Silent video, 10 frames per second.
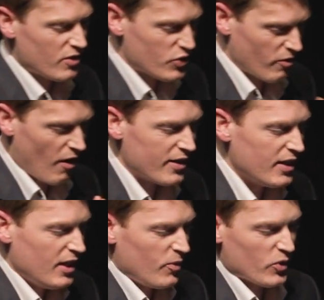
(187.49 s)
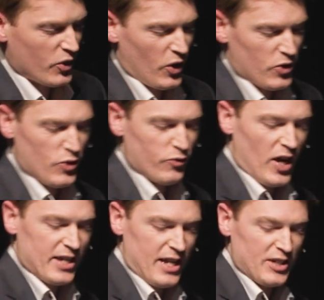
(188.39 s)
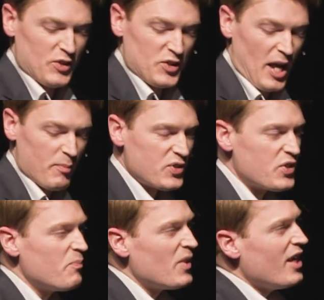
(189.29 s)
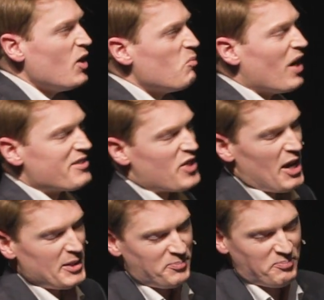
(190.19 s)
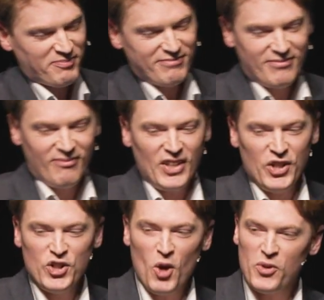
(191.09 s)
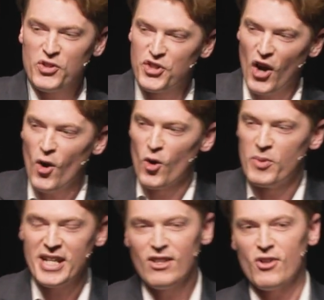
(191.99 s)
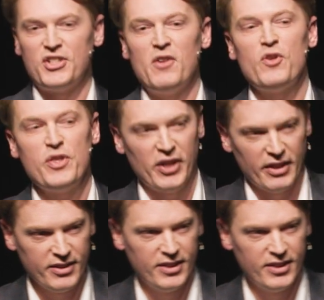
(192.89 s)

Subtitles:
It's all right. We're not going to go too far down into the depths. But, with Job, he lost everything.